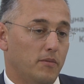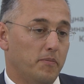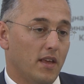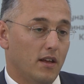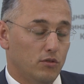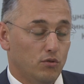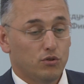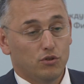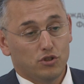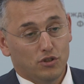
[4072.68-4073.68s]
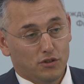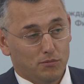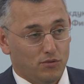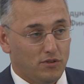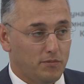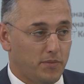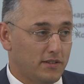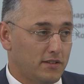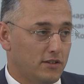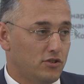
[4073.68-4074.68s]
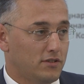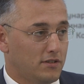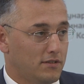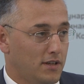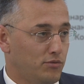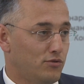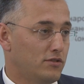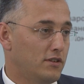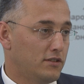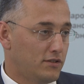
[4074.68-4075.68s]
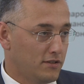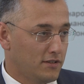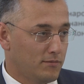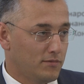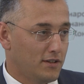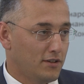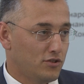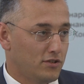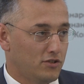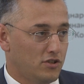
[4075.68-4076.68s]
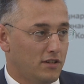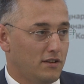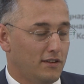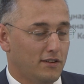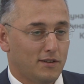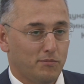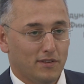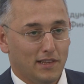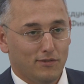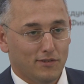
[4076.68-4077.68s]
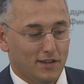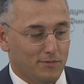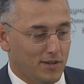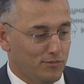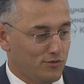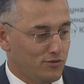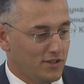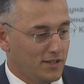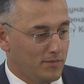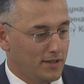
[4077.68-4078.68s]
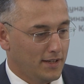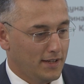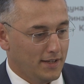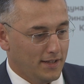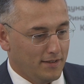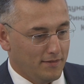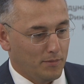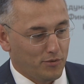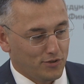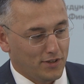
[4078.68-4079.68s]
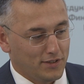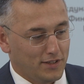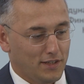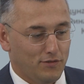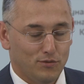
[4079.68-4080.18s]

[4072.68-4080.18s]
And this is the road we're going to take, but it will be transparent. We'll discuss it with the market participants